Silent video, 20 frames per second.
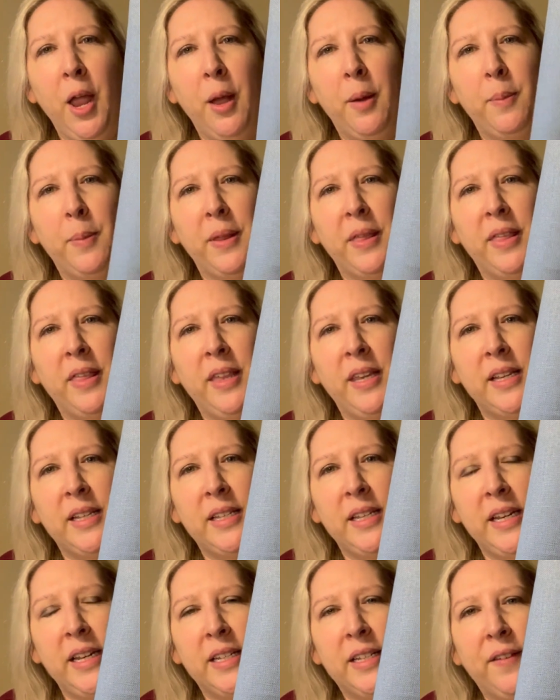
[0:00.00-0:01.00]
But this
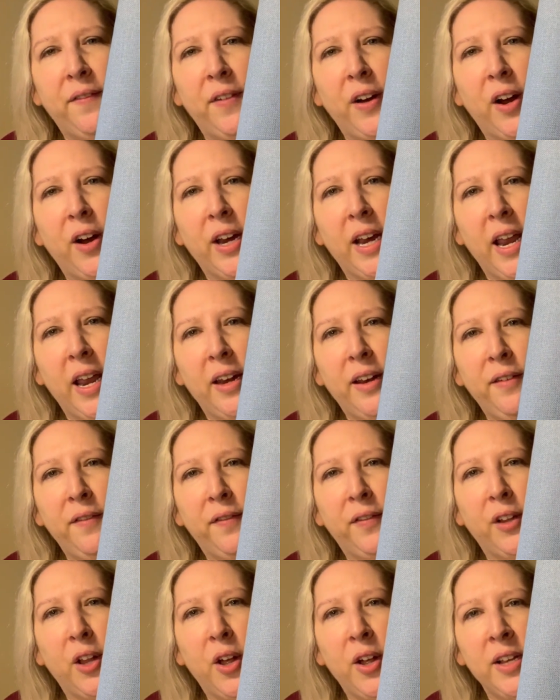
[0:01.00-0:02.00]
is a variegated
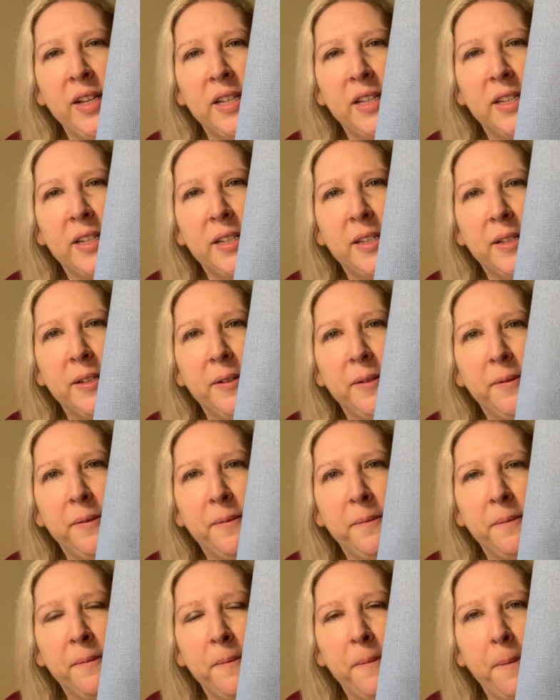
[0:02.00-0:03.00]
floss.
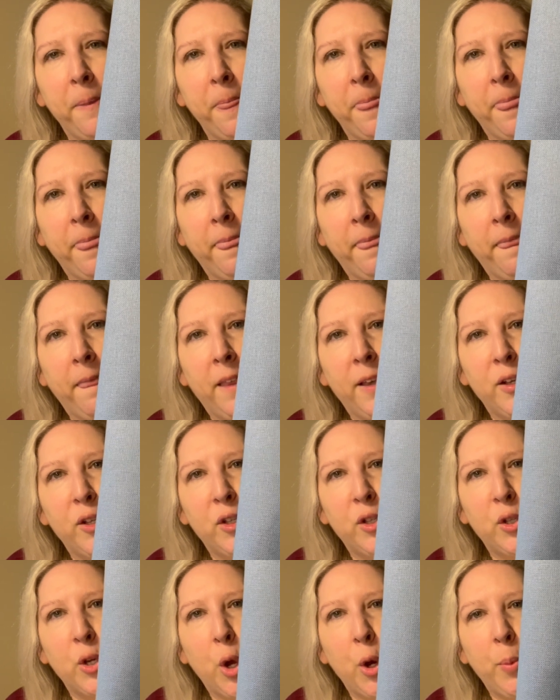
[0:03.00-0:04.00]

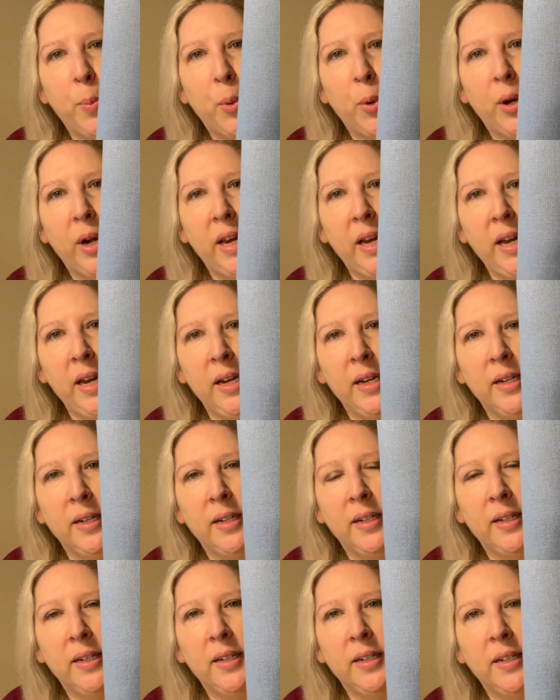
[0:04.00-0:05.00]
So pretty.
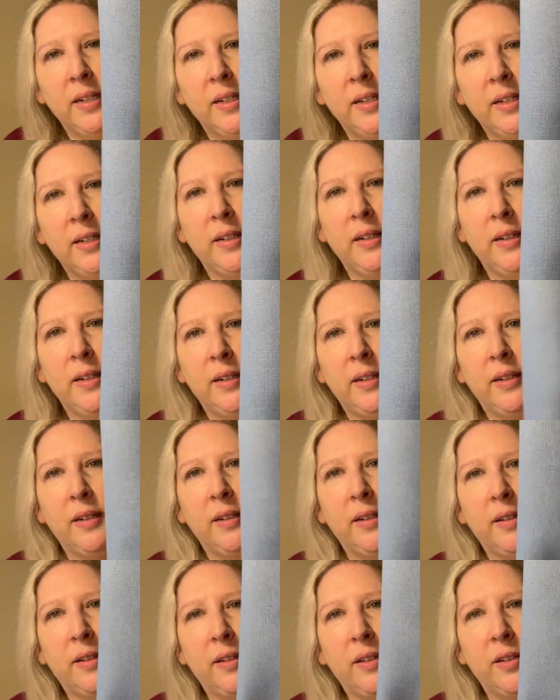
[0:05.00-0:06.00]

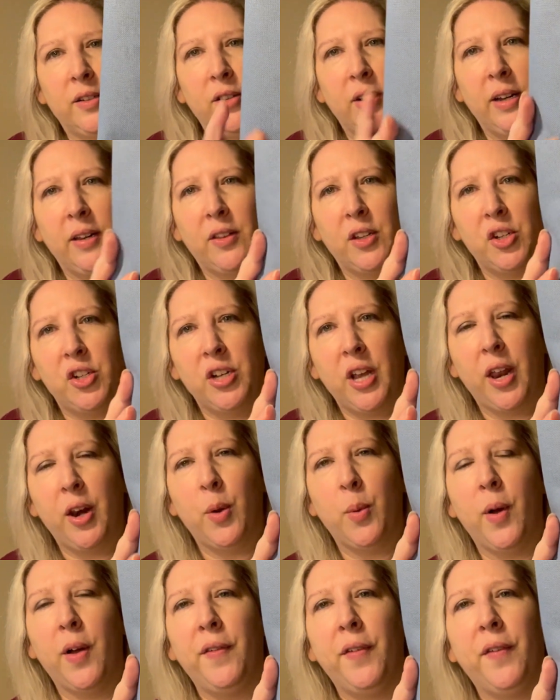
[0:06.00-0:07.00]
Try to get the
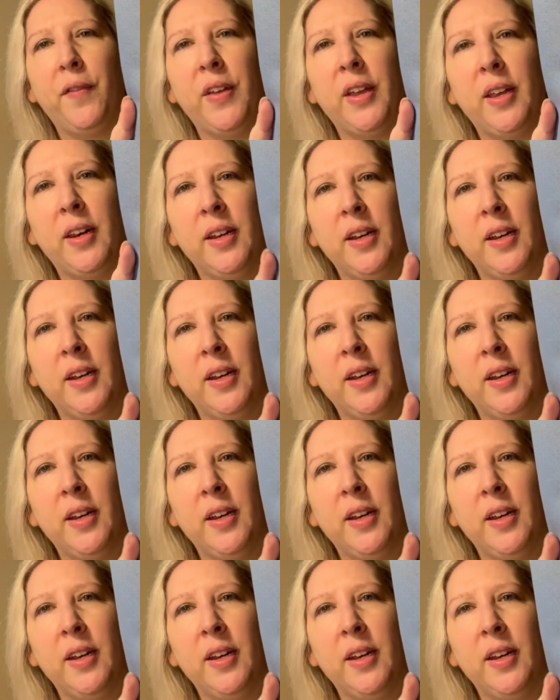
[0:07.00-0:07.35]
shadow off of it.